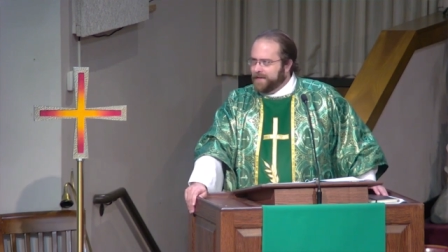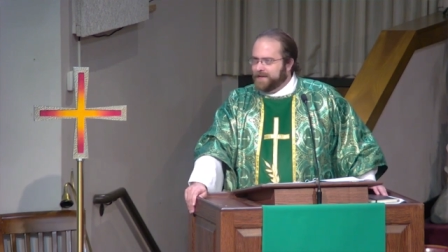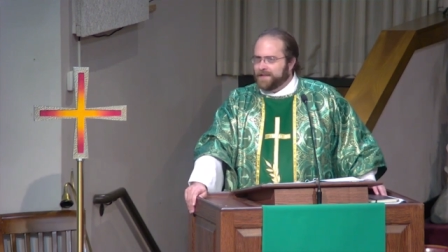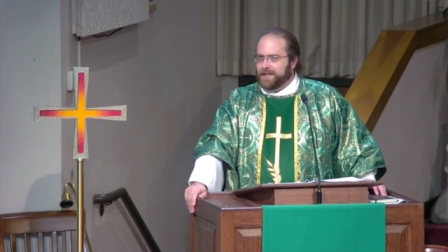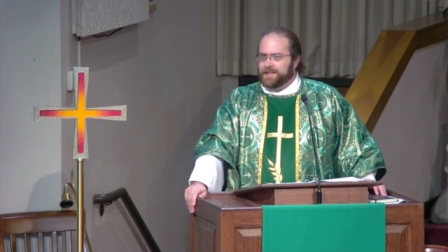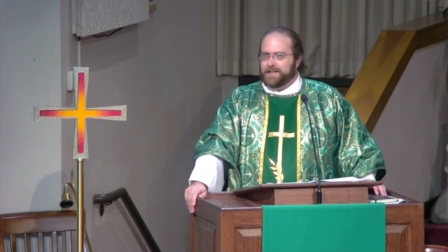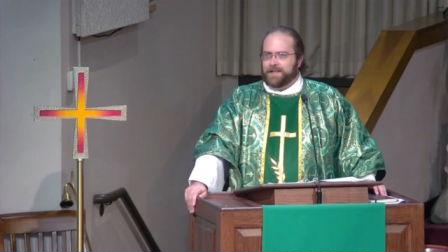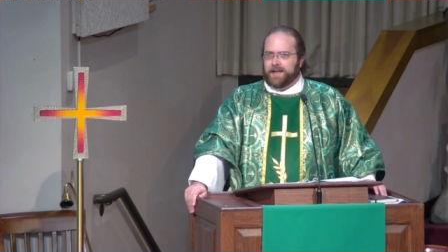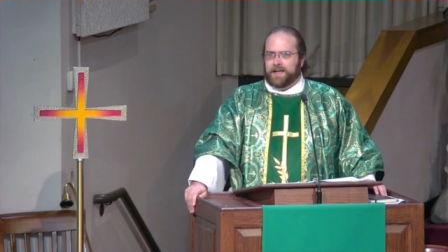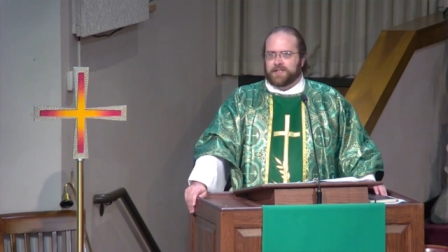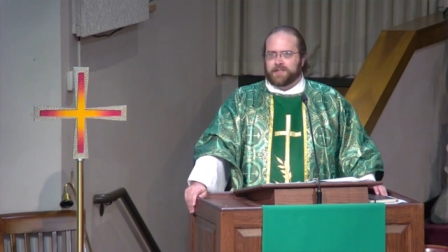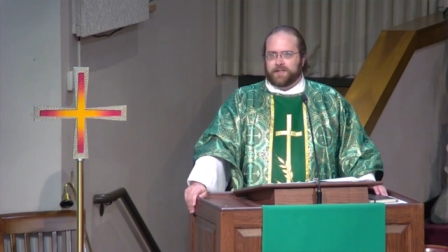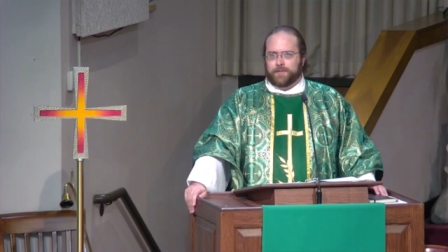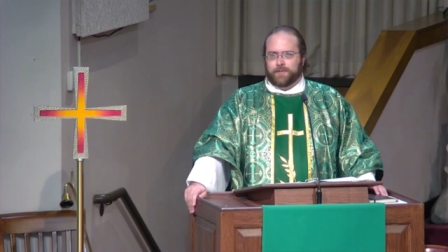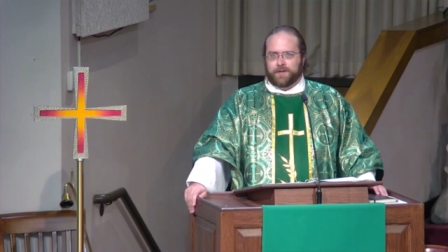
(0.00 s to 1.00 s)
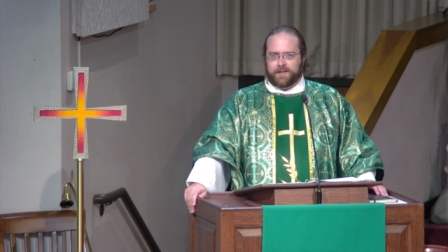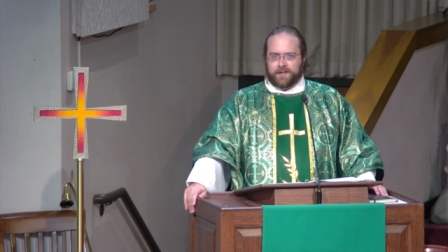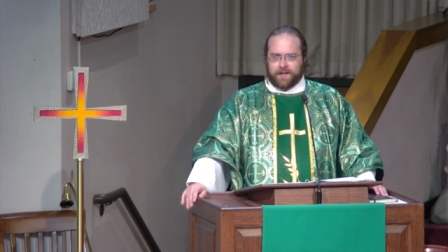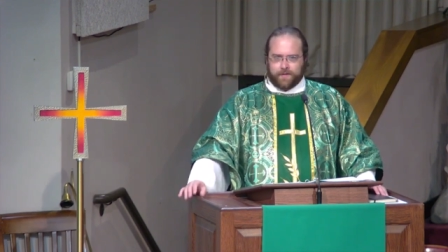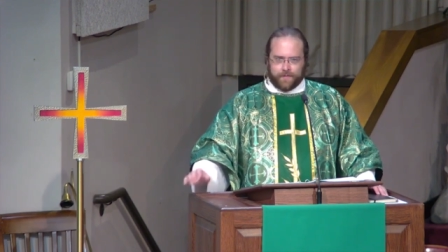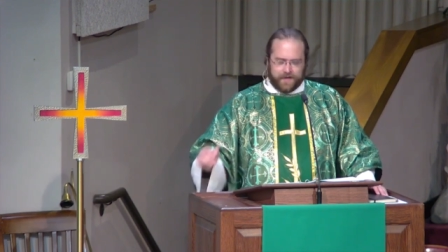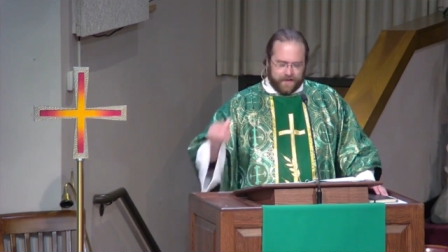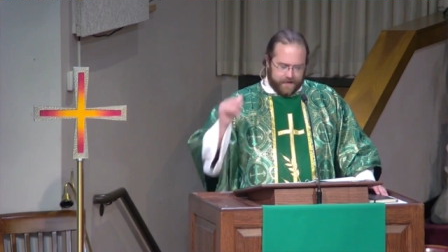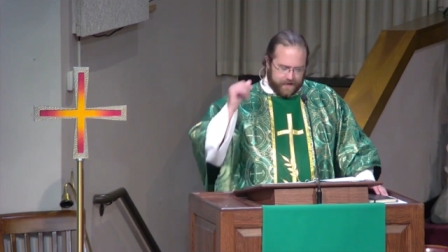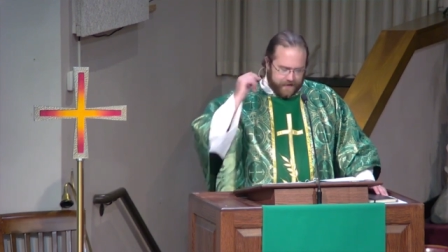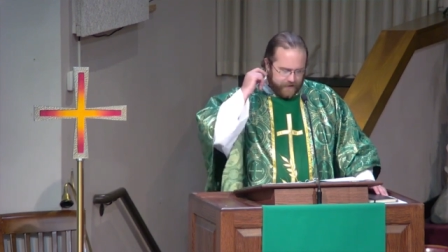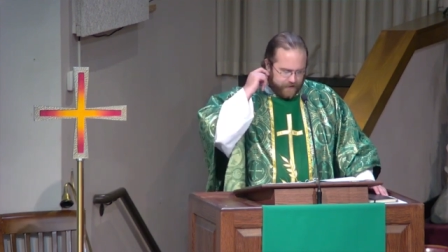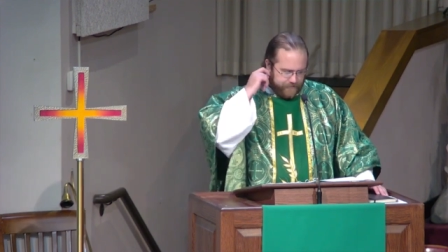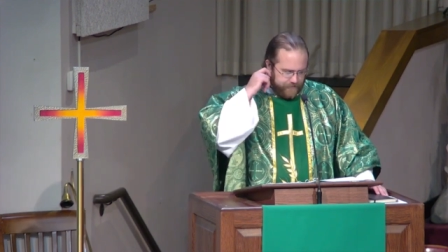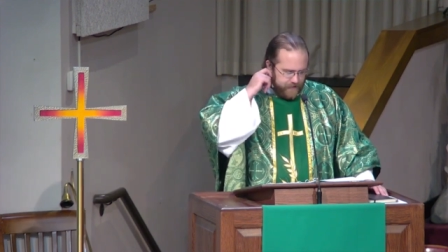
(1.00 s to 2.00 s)
It doesn't actually work that way. I
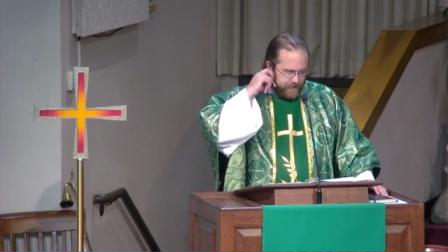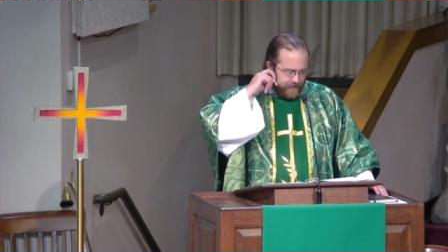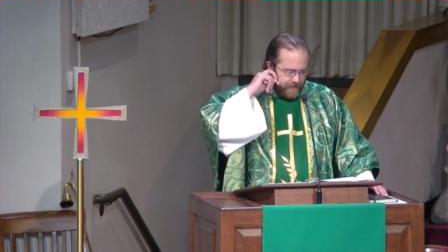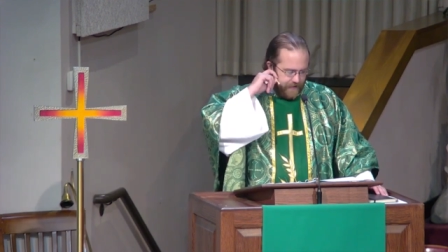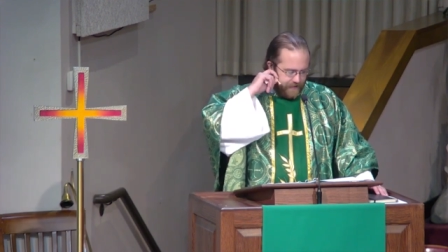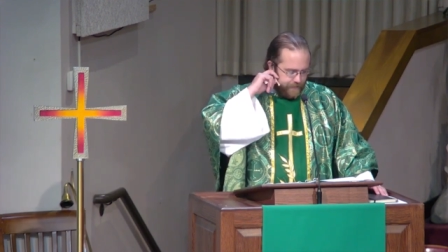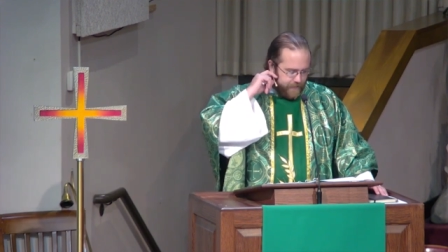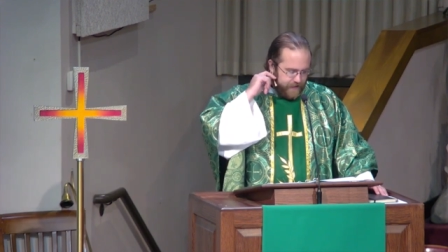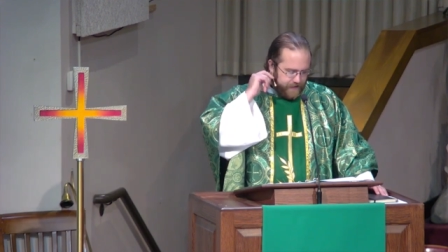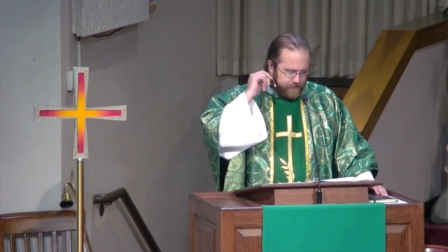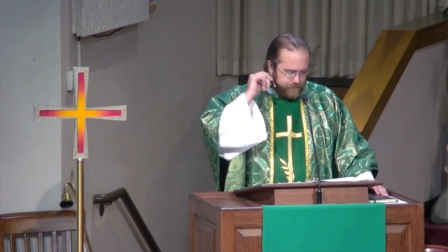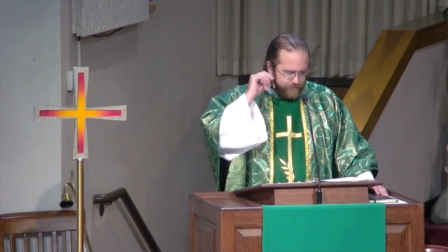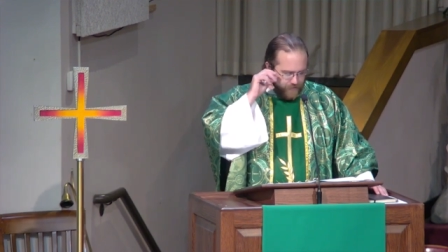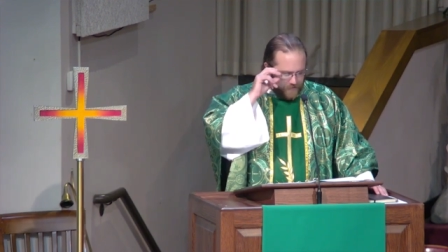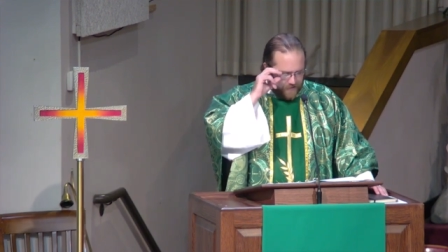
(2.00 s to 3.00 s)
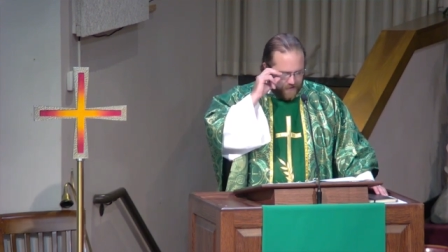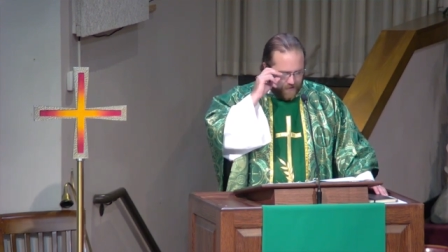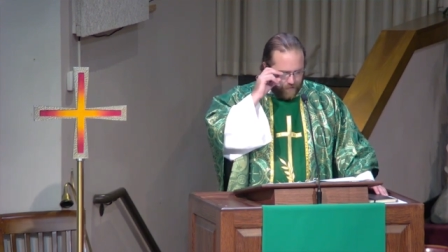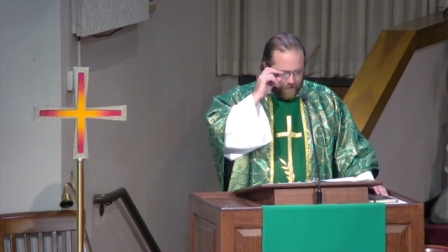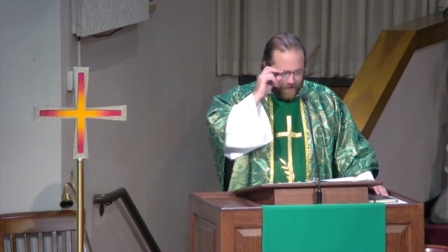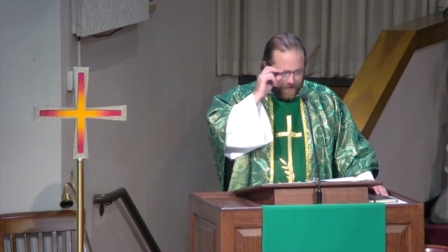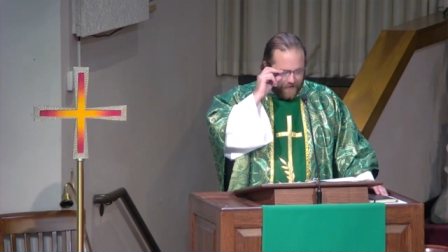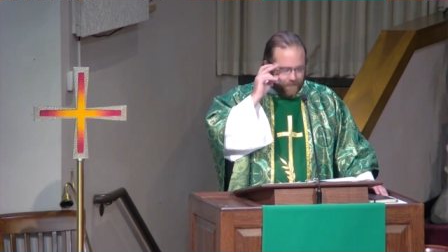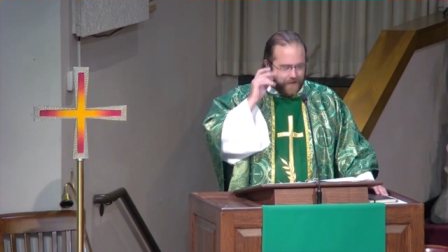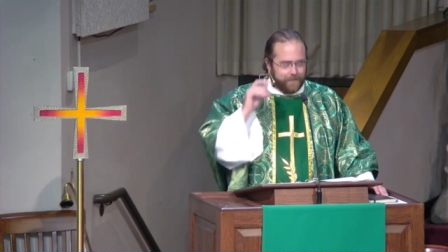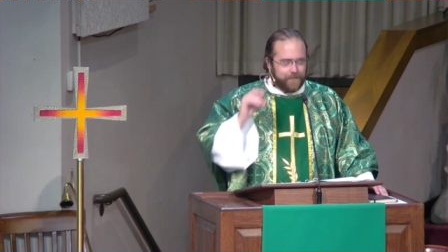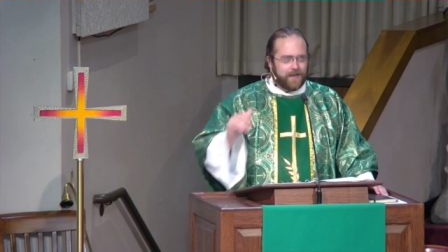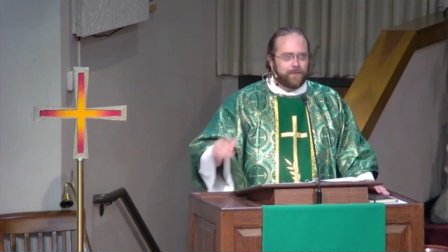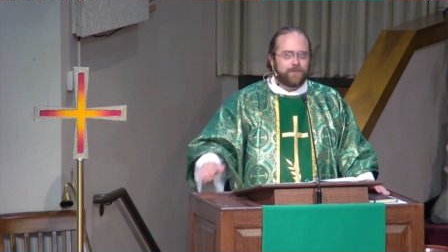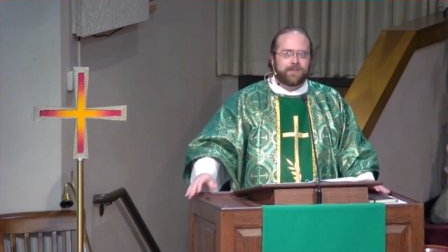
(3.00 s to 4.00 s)
could have done as many chores as I wanted. My
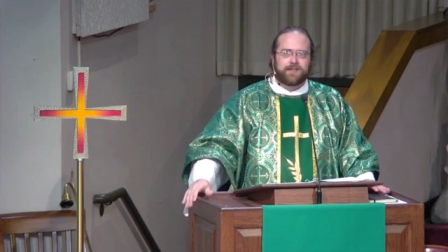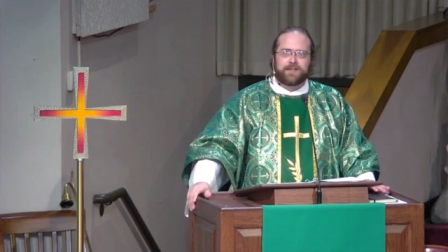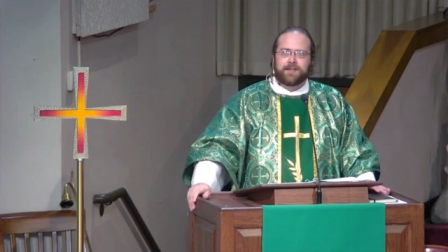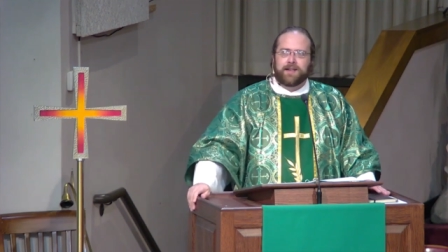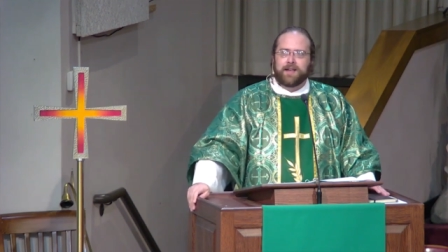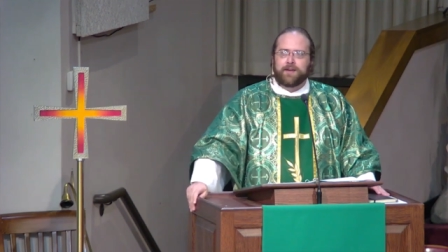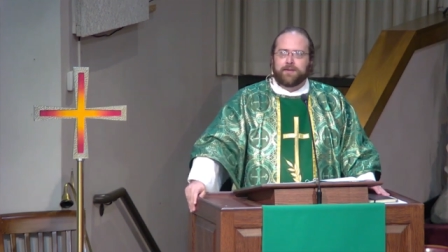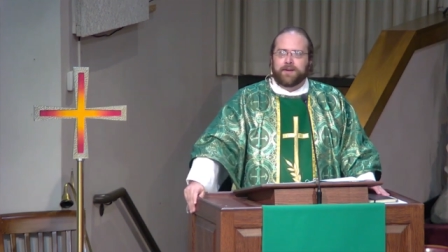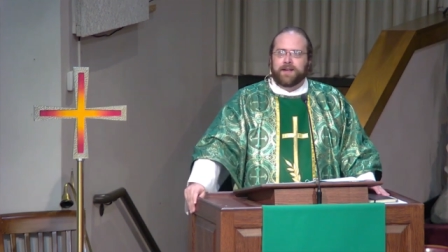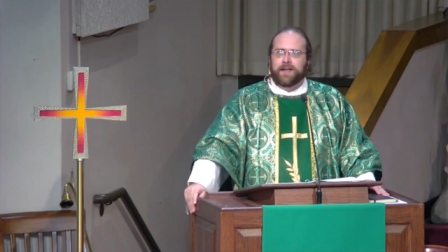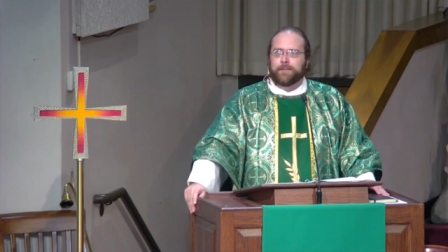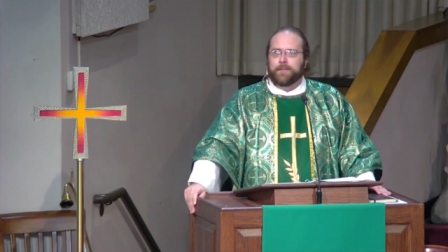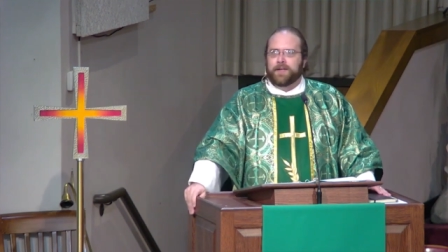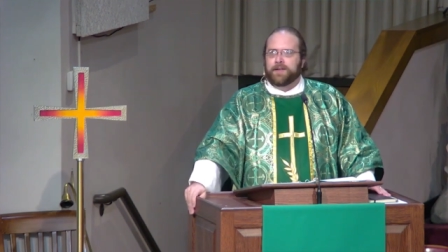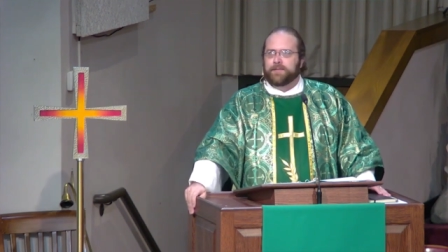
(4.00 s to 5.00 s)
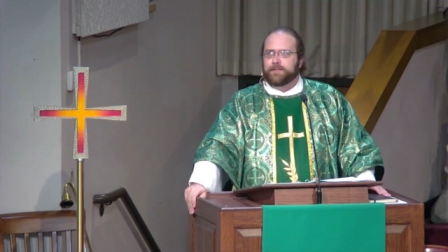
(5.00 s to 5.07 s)
mom was still angry at me.